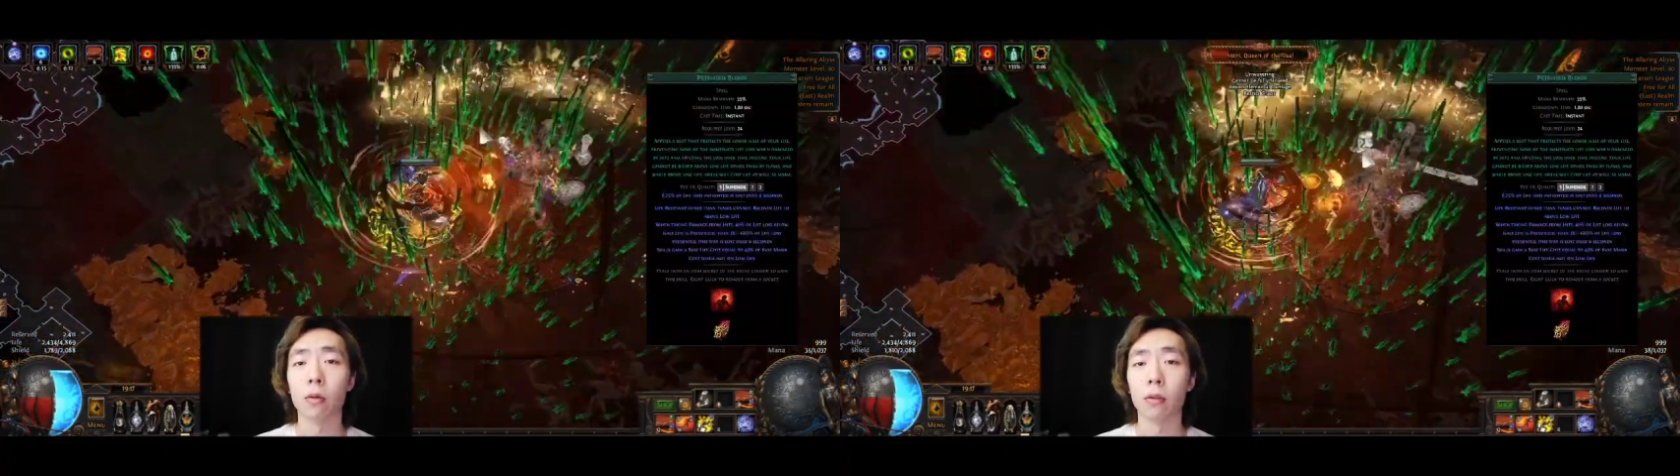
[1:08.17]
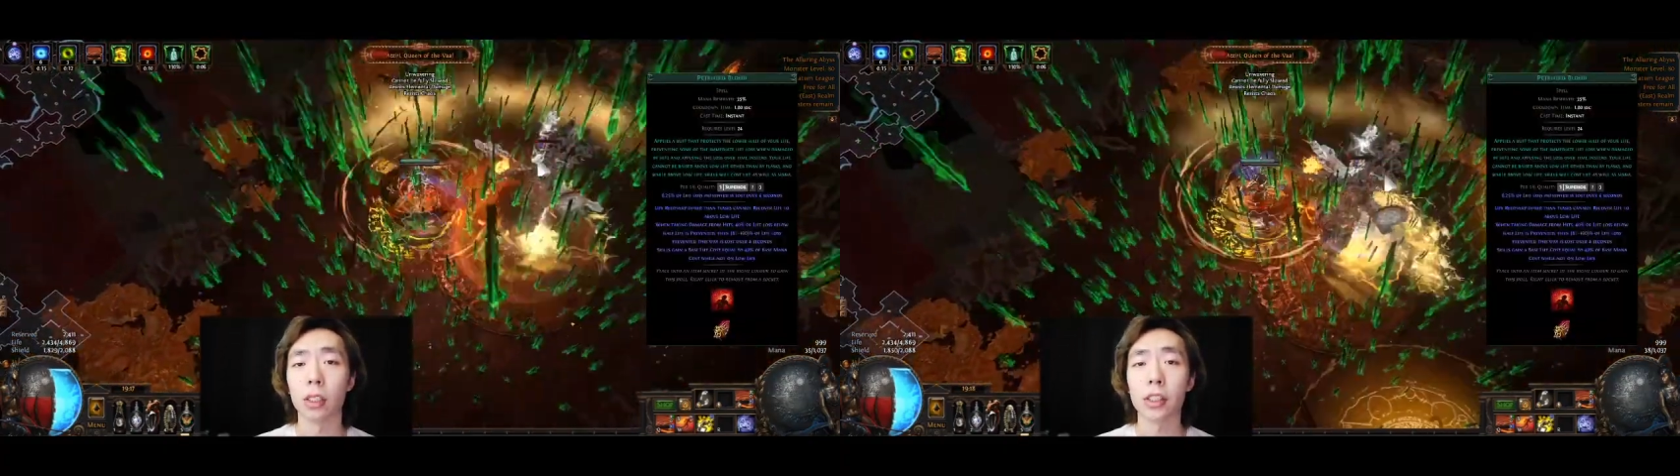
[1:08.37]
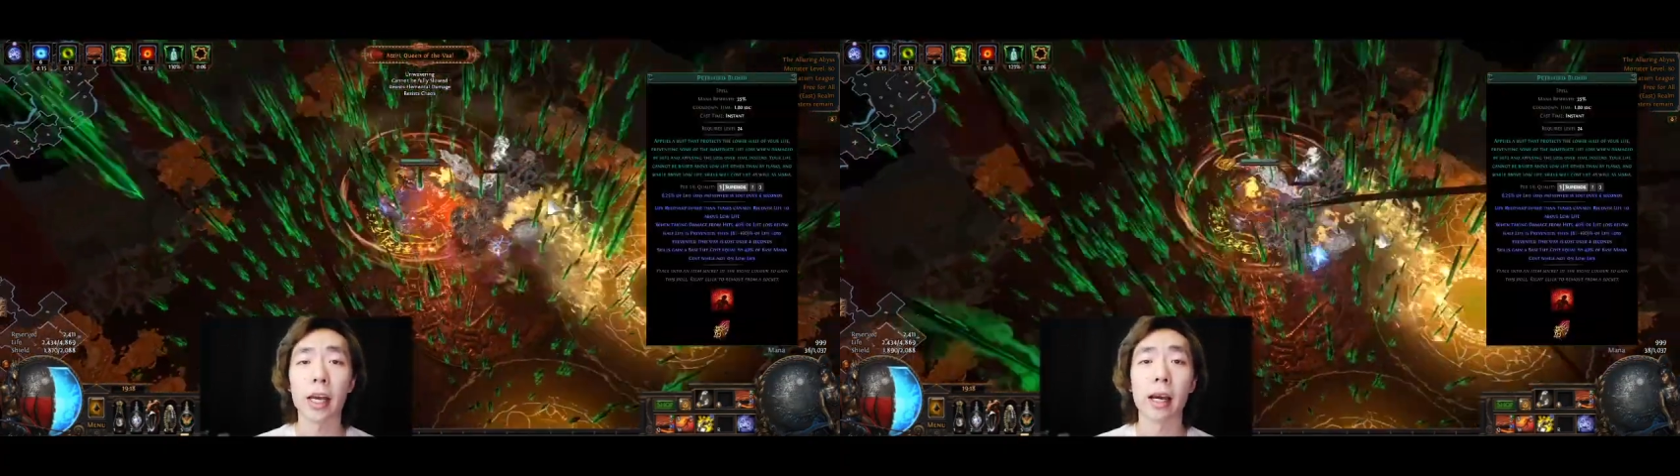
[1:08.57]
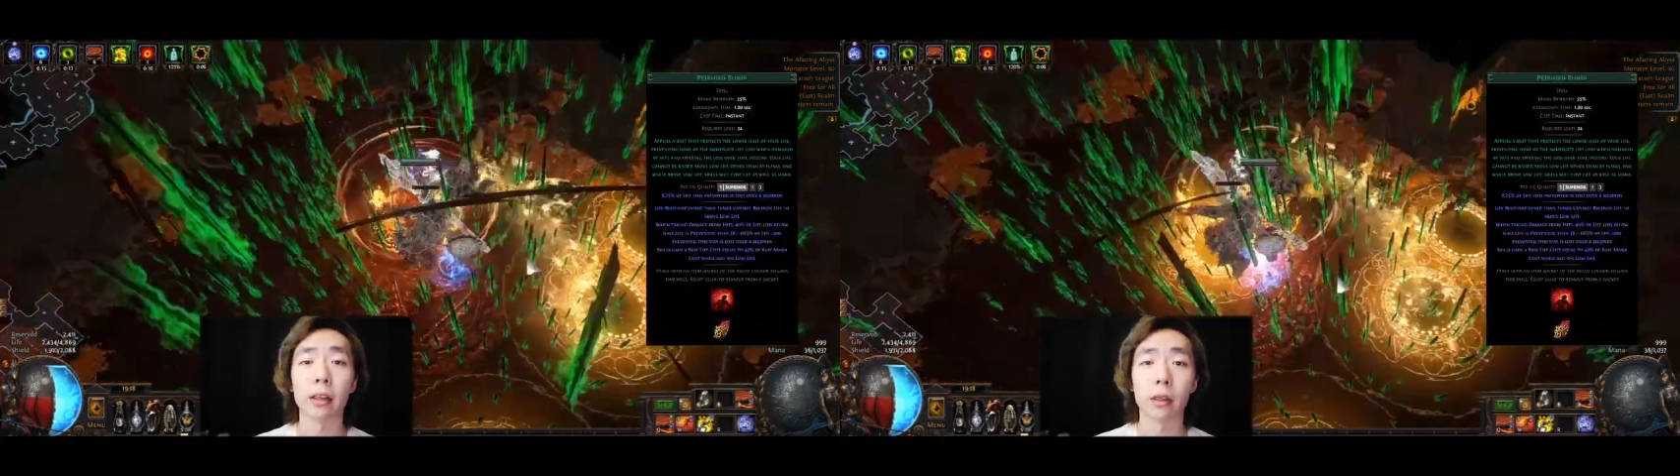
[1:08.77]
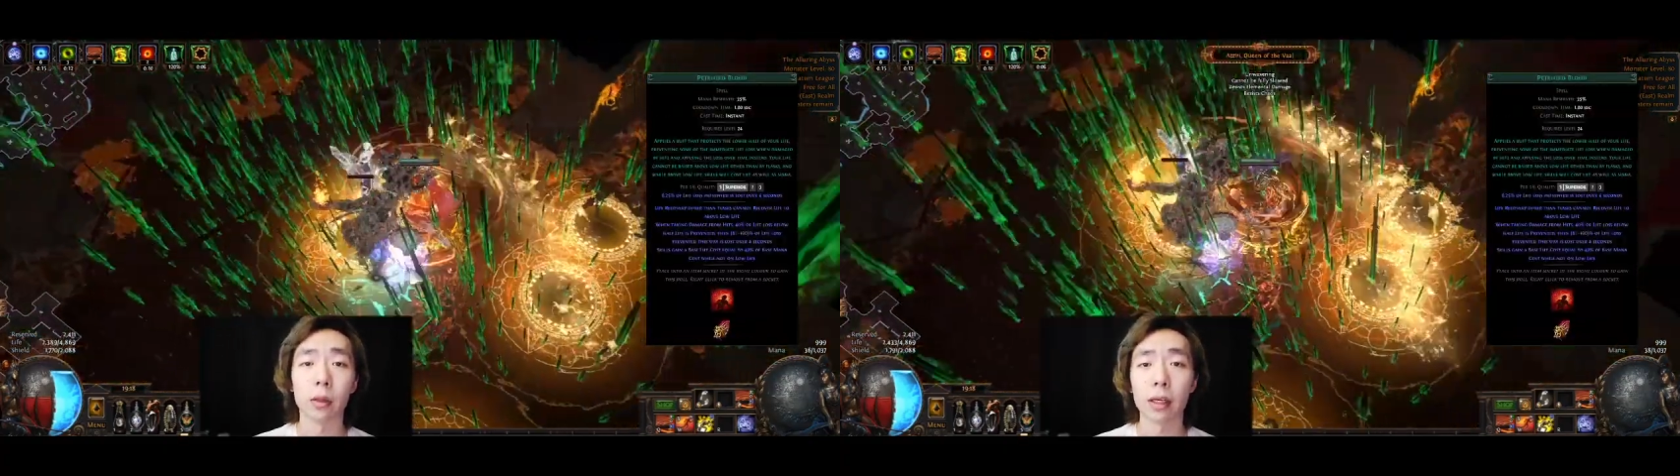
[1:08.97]
overleech
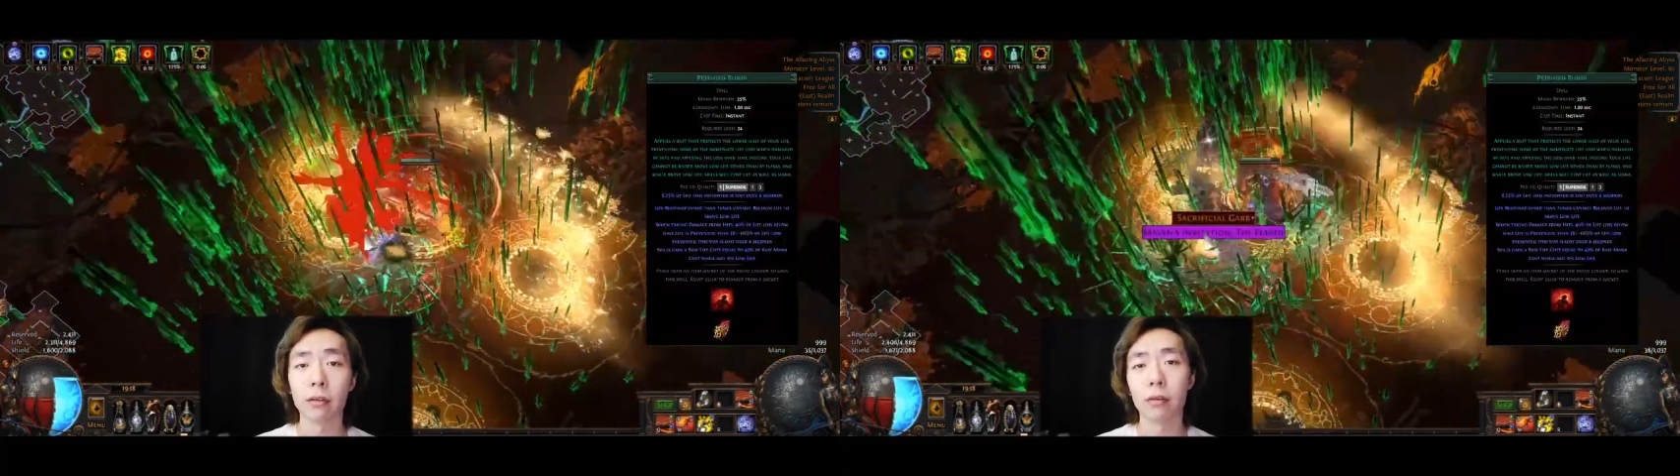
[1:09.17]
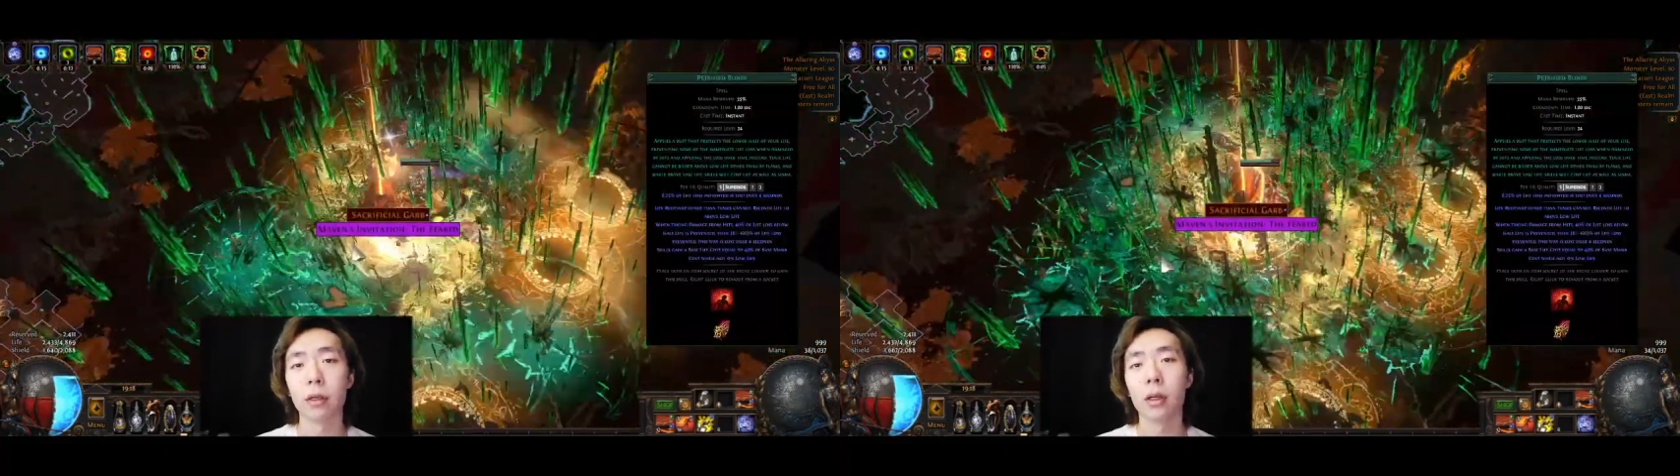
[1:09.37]
and low life,